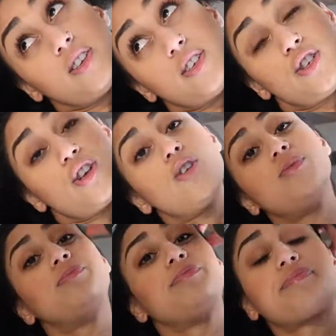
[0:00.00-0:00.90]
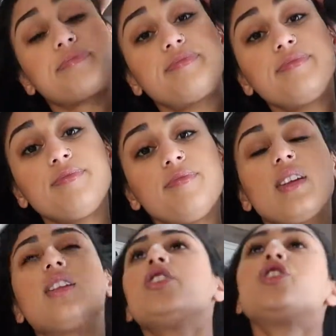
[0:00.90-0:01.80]
So
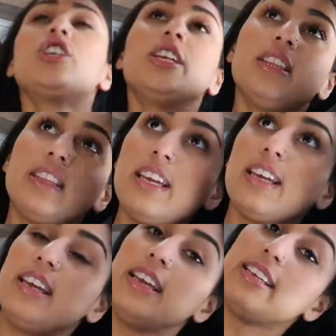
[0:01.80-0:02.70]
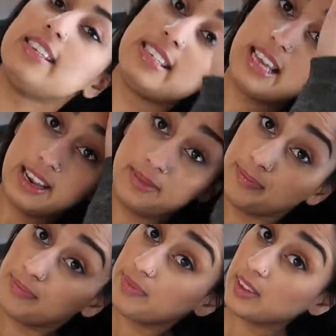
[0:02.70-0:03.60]
the shitty thing is that
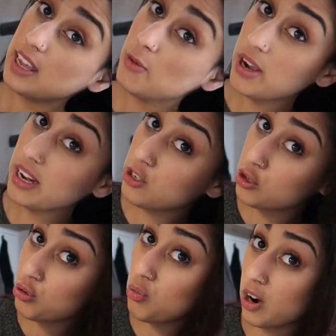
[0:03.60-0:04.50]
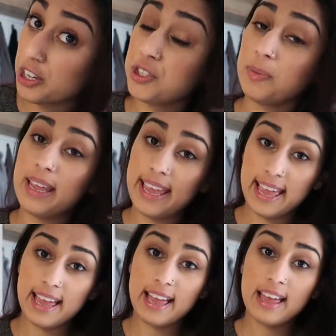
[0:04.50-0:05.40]
when I do wash my
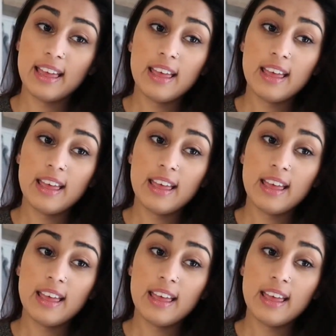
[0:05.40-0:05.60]
hair,